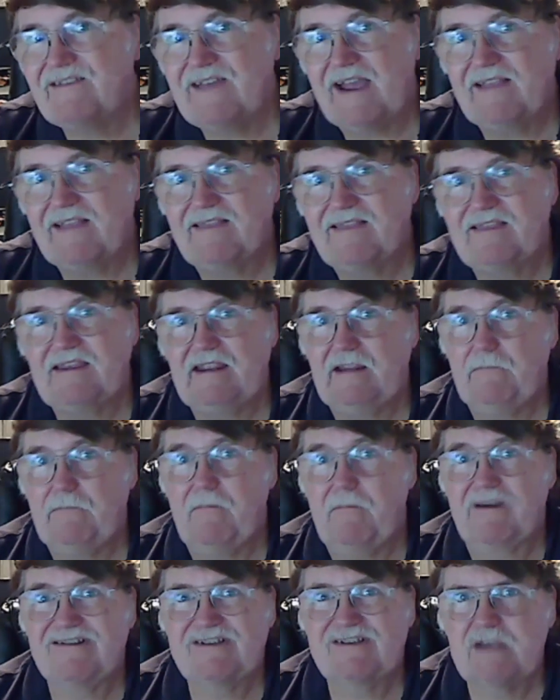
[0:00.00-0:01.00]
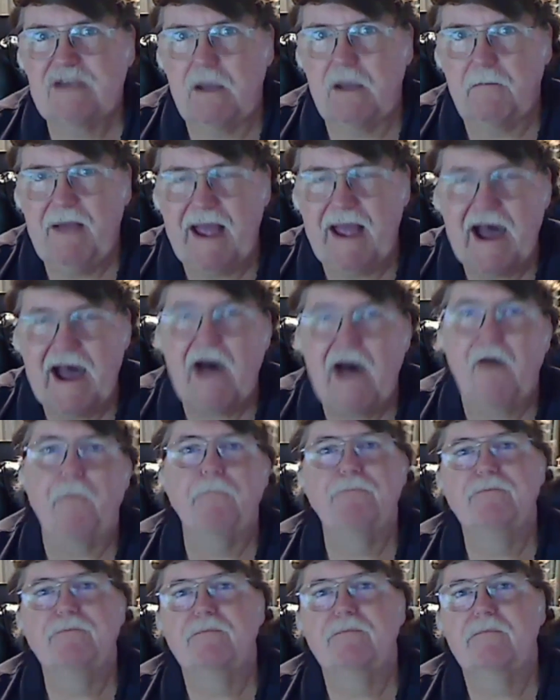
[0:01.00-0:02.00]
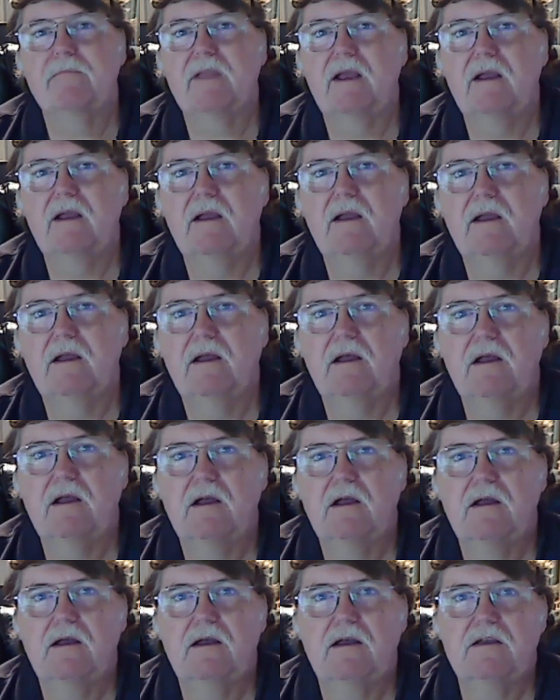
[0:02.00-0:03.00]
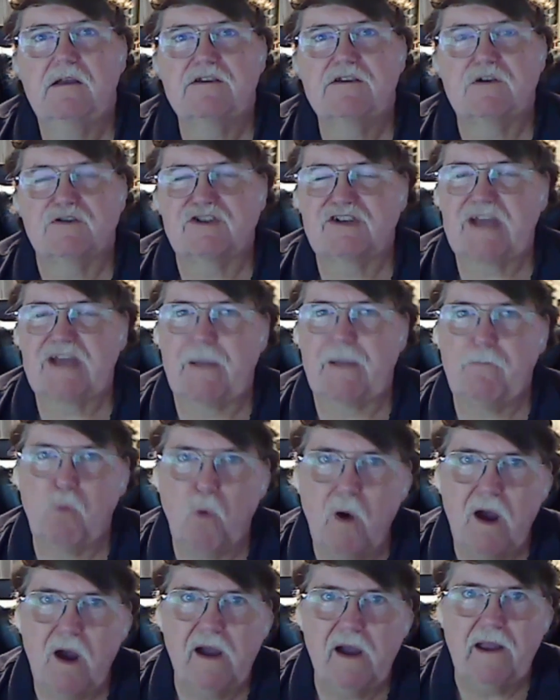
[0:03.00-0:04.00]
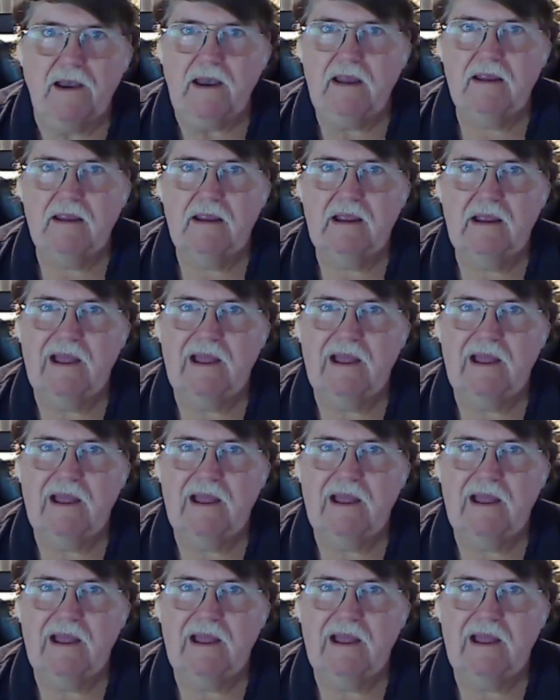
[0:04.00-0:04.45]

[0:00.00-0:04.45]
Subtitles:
that theme somehow. So step 1,